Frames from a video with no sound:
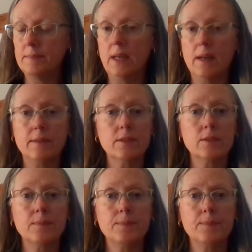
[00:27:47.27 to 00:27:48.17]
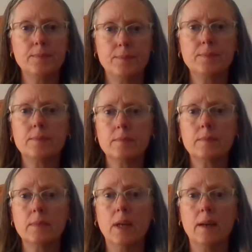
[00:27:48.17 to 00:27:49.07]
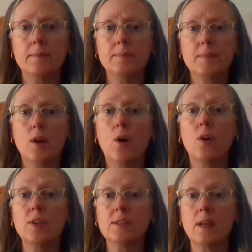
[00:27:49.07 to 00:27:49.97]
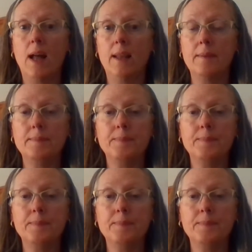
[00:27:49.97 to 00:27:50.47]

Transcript: yes, yeah, or the Sala.